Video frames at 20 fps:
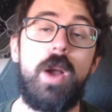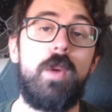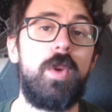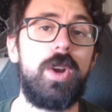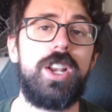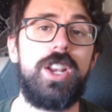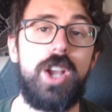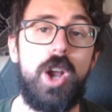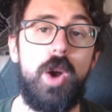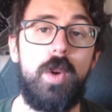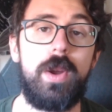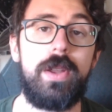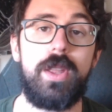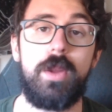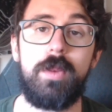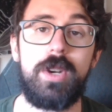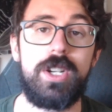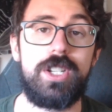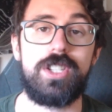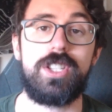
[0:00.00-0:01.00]
We're gonna go with
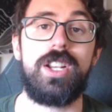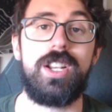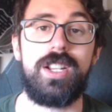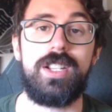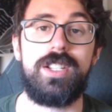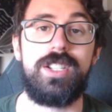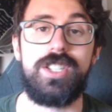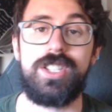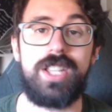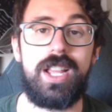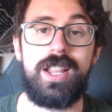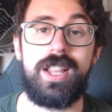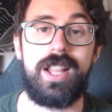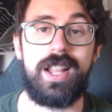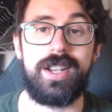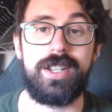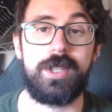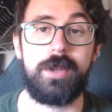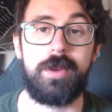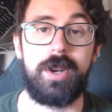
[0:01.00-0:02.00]
it. We're just gonna say
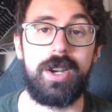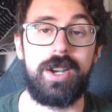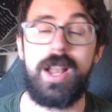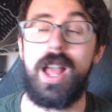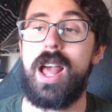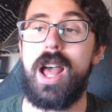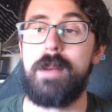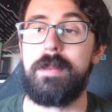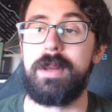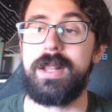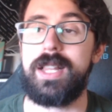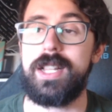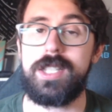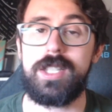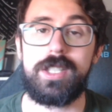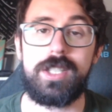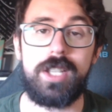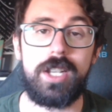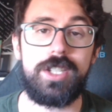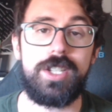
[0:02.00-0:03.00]
that it's a word. But this
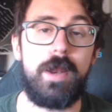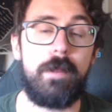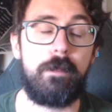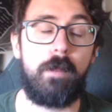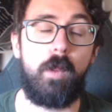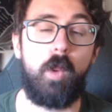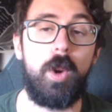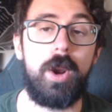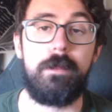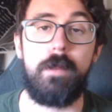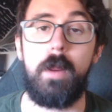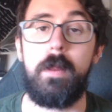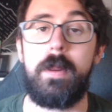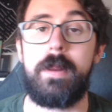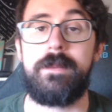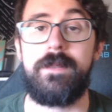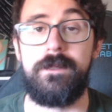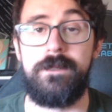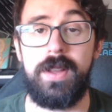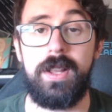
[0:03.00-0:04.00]
is such an important
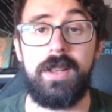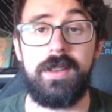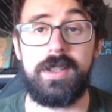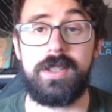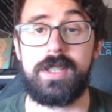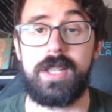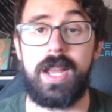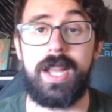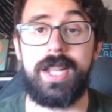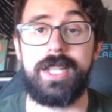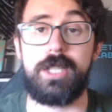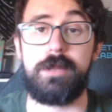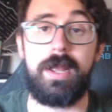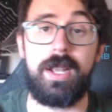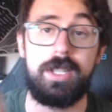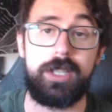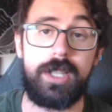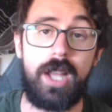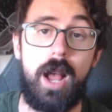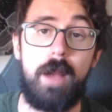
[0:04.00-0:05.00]
moment for villain science
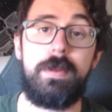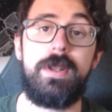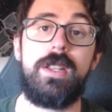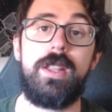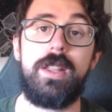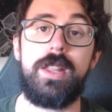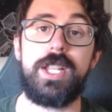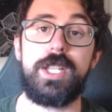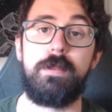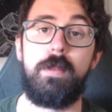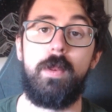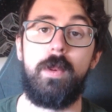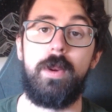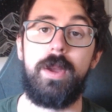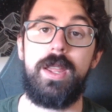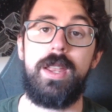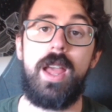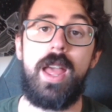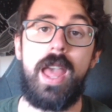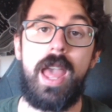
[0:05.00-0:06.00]
because up until this
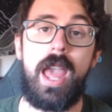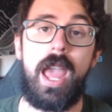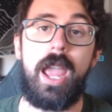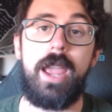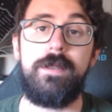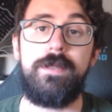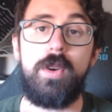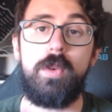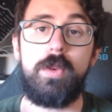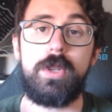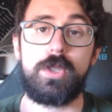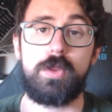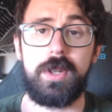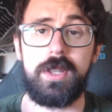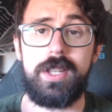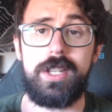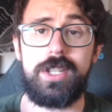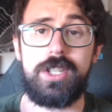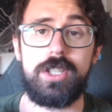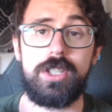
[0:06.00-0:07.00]
point, AFO is
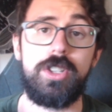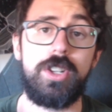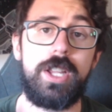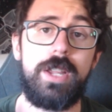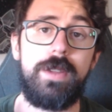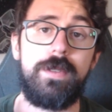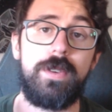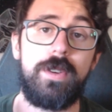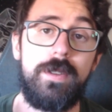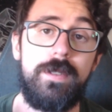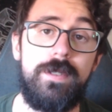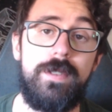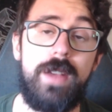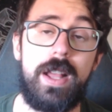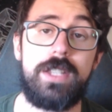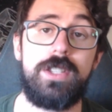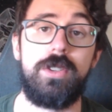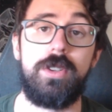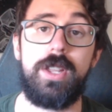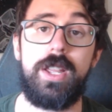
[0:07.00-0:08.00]
really just looking for a
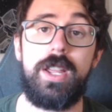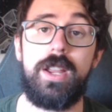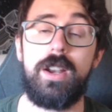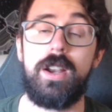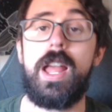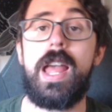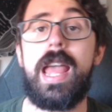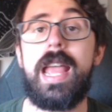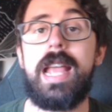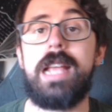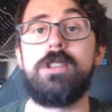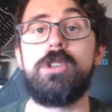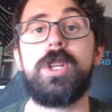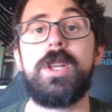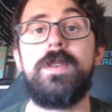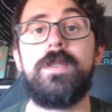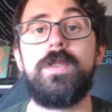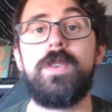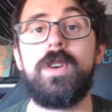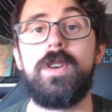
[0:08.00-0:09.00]
vessel here. He's
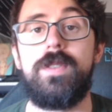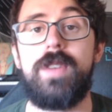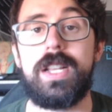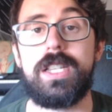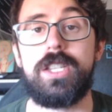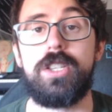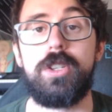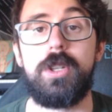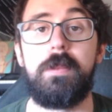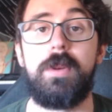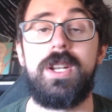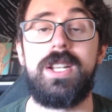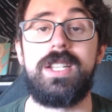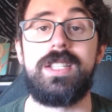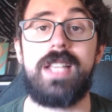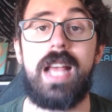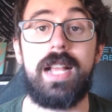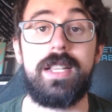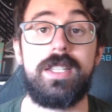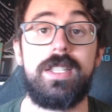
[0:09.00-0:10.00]
looking for a vessel to put
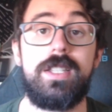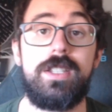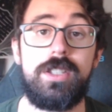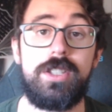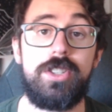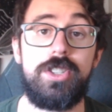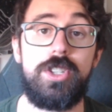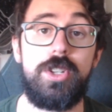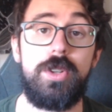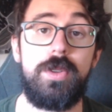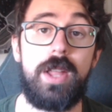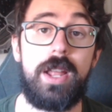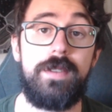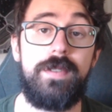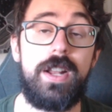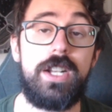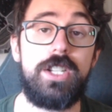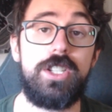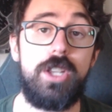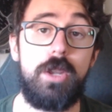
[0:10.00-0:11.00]
his essence into that
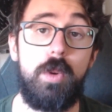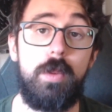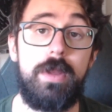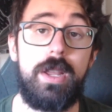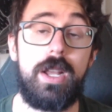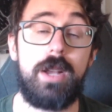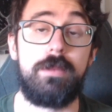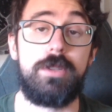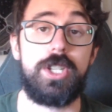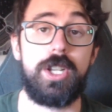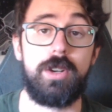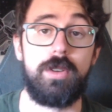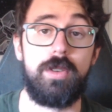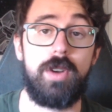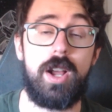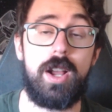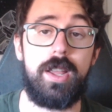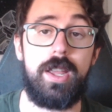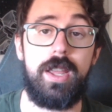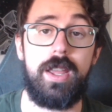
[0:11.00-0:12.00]
eventually will become
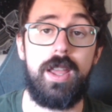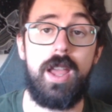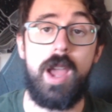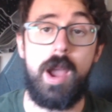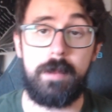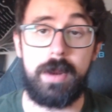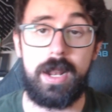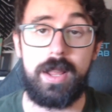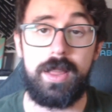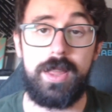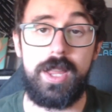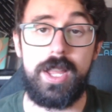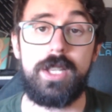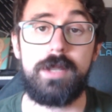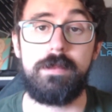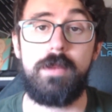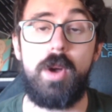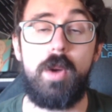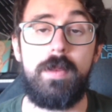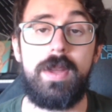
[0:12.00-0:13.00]
Shigaraki. But at
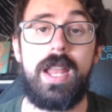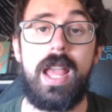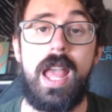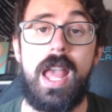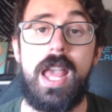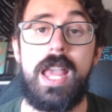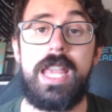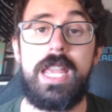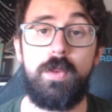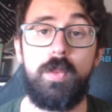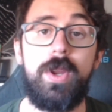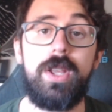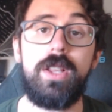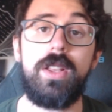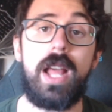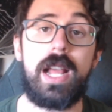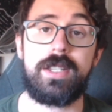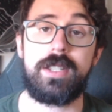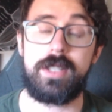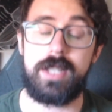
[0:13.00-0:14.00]
this moment, he
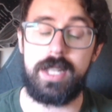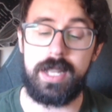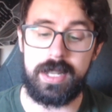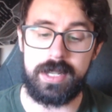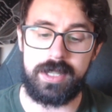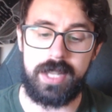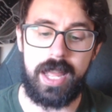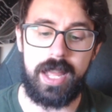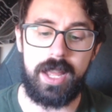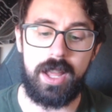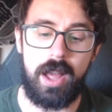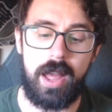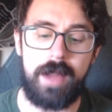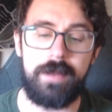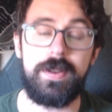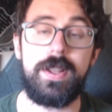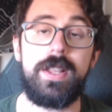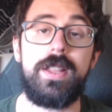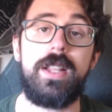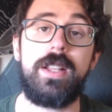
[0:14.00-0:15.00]
realizes he can take
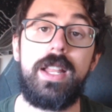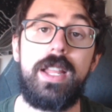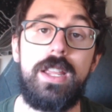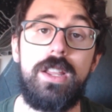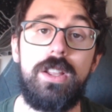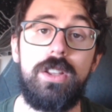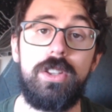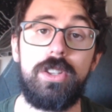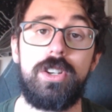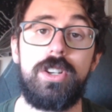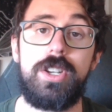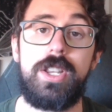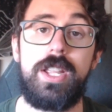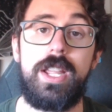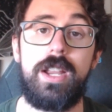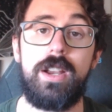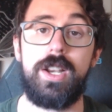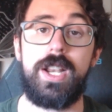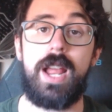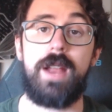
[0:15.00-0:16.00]
everything that he learned
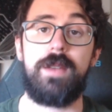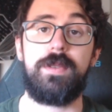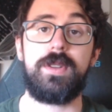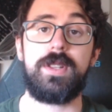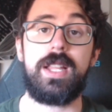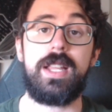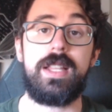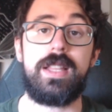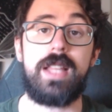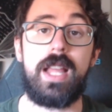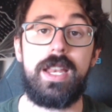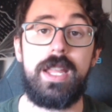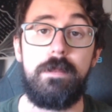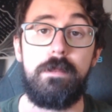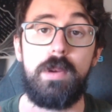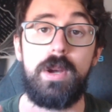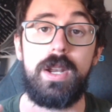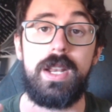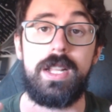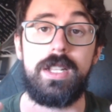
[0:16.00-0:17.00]
here and everything that he
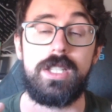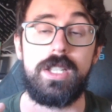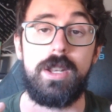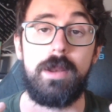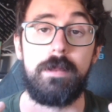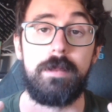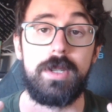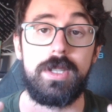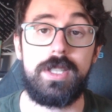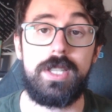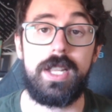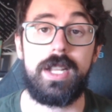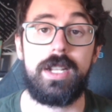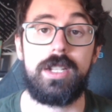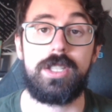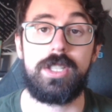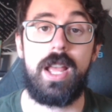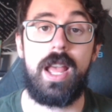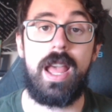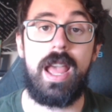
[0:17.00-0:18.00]
put into number
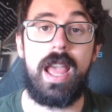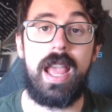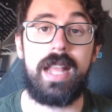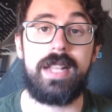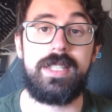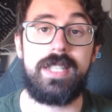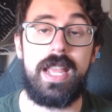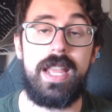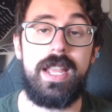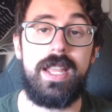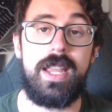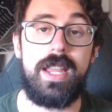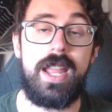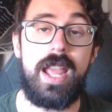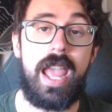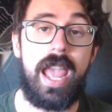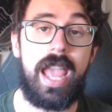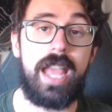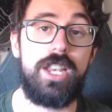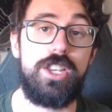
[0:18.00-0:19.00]
6 and take it
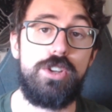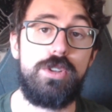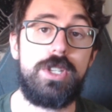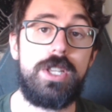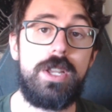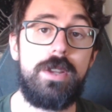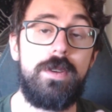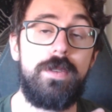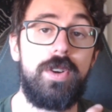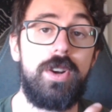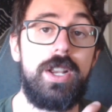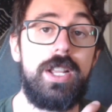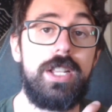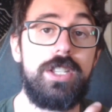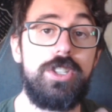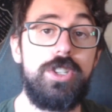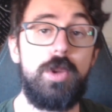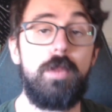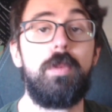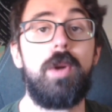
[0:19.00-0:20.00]
and use it for
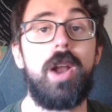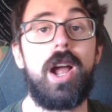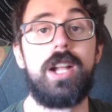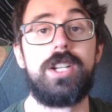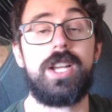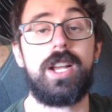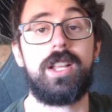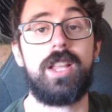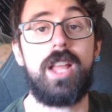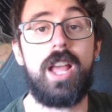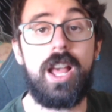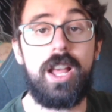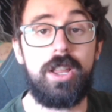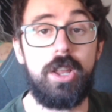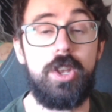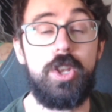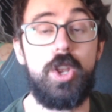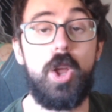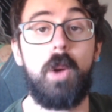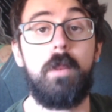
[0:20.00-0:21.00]
his new project,
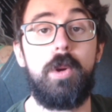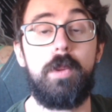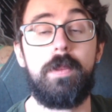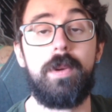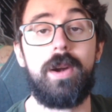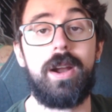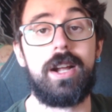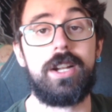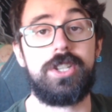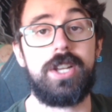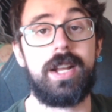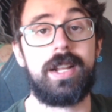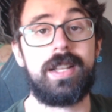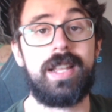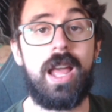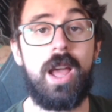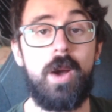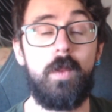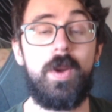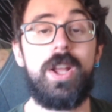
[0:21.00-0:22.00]
the Nomu project,
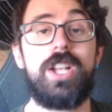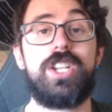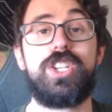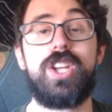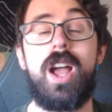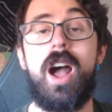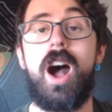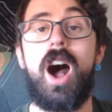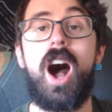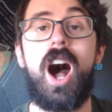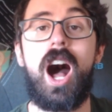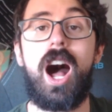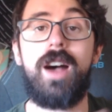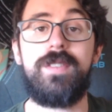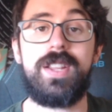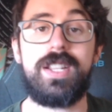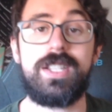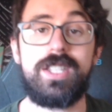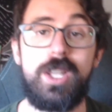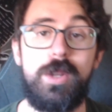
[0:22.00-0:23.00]
which
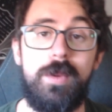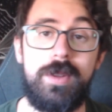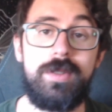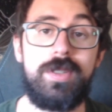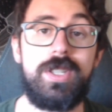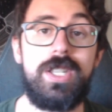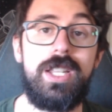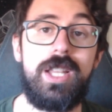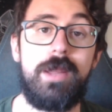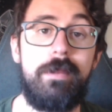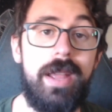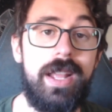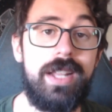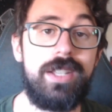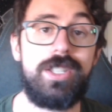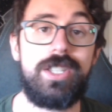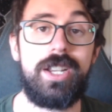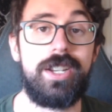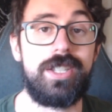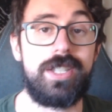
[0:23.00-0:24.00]
obviously we've seen the main
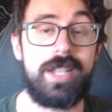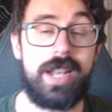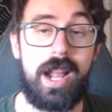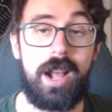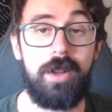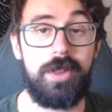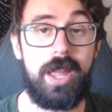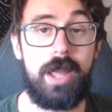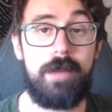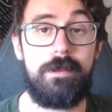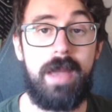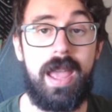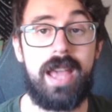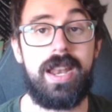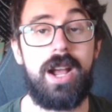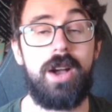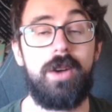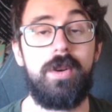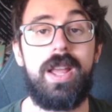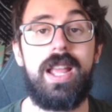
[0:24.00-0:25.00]
series and how they
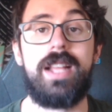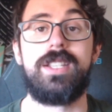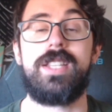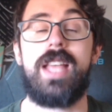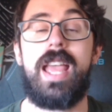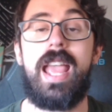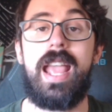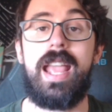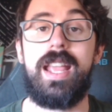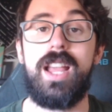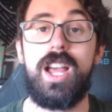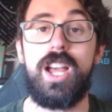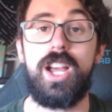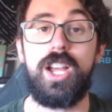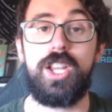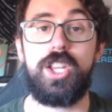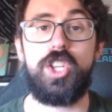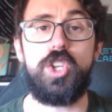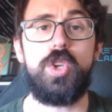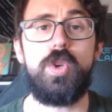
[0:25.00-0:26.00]
pan out is a
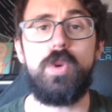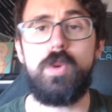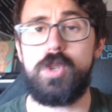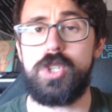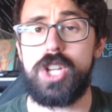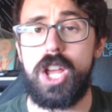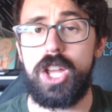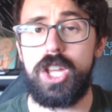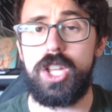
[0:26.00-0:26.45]
huge